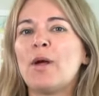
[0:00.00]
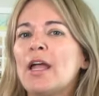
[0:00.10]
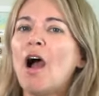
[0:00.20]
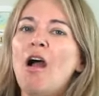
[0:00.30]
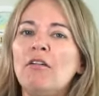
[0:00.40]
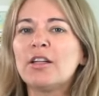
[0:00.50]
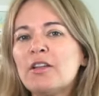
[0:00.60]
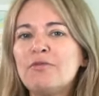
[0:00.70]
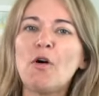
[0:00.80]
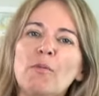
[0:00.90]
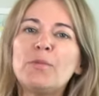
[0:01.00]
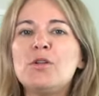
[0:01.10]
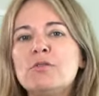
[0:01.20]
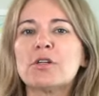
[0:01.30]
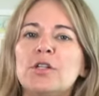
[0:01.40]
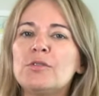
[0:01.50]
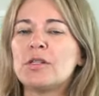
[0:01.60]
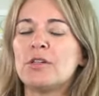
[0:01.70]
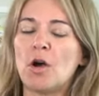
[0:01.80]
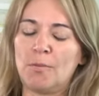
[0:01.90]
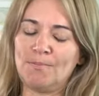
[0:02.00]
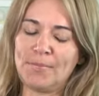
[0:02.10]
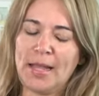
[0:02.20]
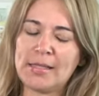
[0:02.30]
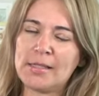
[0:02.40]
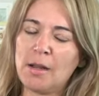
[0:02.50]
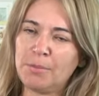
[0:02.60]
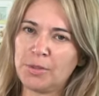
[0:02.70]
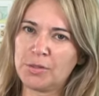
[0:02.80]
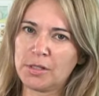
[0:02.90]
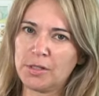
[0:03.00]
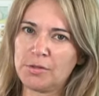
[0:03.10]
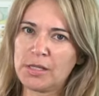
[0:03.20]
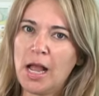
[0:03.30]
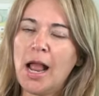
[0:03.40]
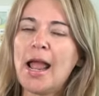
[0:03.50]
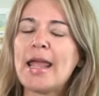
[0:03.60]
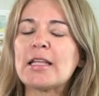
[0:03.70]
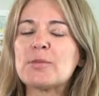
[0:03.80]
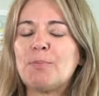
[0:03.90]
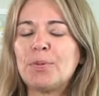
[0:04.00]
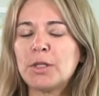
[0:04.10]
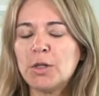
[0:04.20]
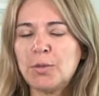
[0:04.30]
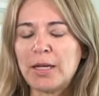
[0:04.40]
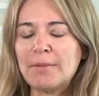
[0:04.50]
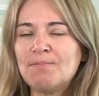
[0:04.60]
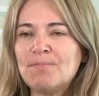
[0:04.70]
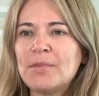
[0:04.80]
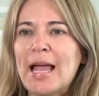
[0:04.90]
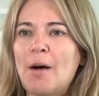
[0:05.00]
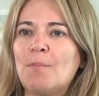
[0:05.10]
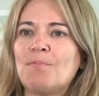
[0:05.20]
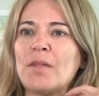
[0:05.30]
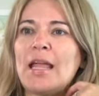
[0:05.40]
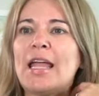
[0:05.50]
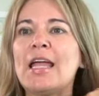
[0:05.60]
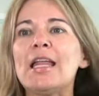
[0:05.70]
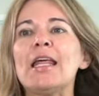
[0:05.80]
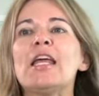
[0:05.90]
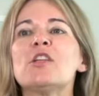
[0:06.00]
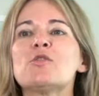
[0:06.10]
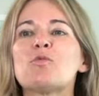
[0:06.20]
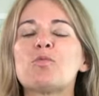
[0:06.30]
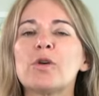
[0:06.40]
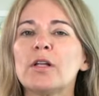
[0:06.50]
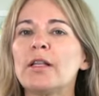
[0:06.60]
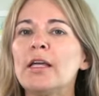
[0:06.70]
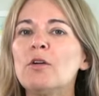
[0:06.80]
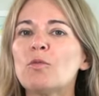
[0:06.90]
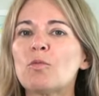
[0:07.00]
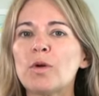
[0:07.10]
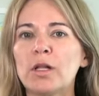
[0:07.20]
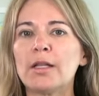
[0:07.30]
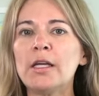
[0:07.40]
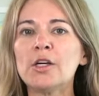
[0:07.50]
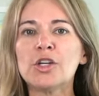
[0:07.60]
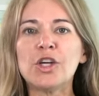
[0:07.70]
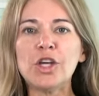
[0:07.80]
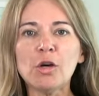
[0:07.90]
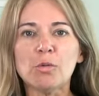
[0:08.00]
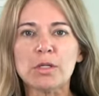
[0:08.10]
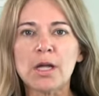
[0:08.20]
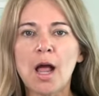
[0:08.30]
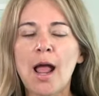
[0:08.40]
we are looking for Blue's Clues. No, it's not Blue's Clues. It's Bluey. Now, it is really, really cute.